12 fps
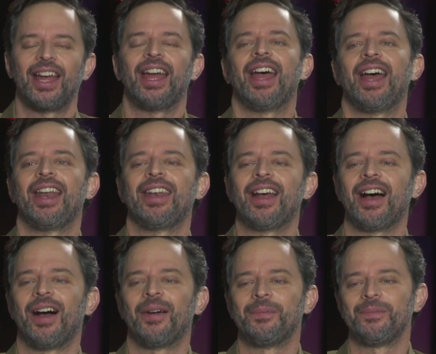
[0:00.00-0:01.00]
and
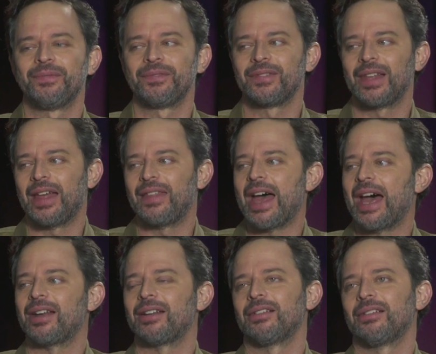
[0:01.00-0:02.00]

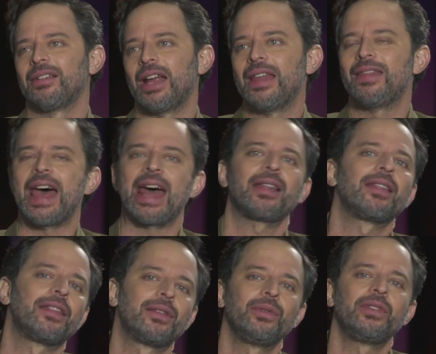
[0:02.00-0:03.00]
that
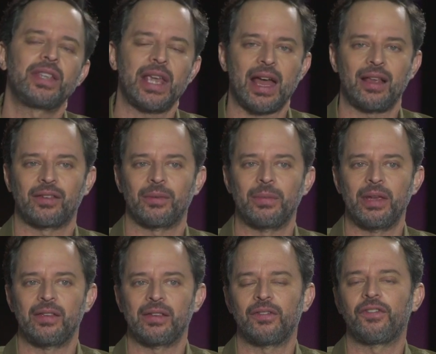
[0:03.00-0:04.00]
enthusiasm
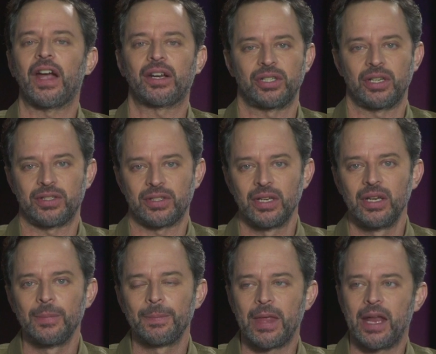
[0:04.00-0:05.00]
is infectious,
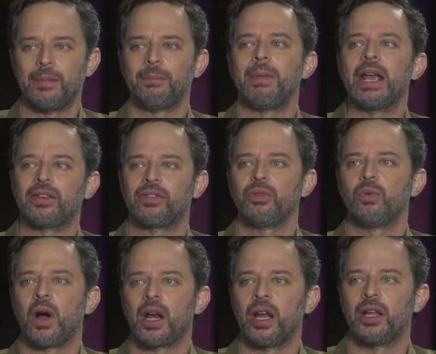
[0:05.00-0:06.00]
and it makes you
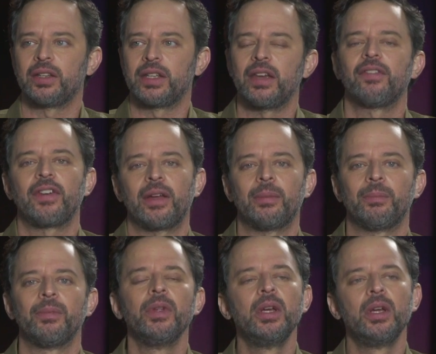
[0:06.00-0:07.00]
want to give
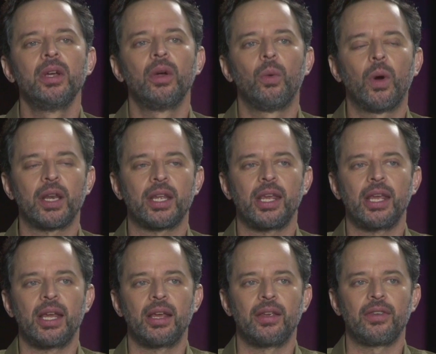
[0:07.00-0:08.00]
him what
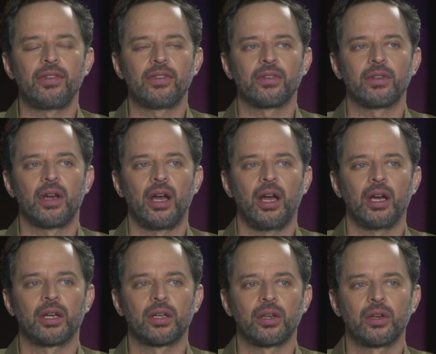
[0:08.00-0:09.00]
he is
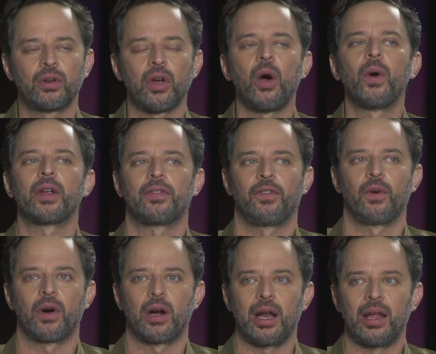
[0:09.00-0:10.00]
going
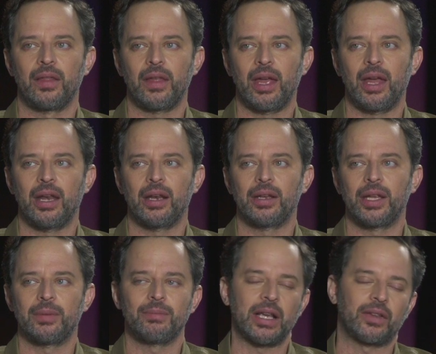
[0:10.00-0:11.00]
for, and
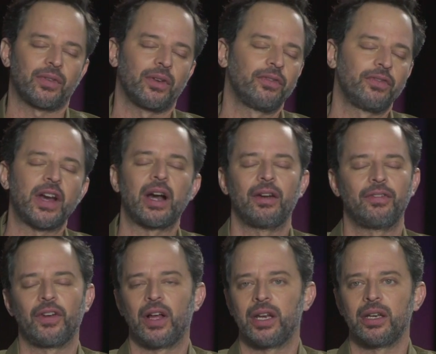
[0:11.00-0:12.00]
it makes for a very
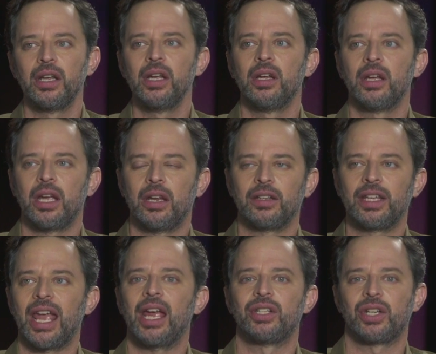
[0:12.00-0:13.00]
fun,
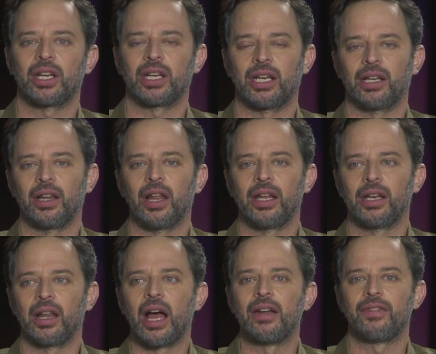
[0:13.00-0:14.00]
engaging,
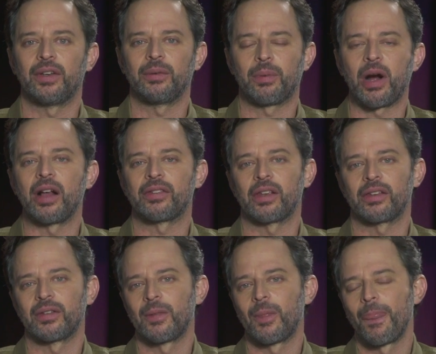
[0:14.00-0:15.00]
enlivened process.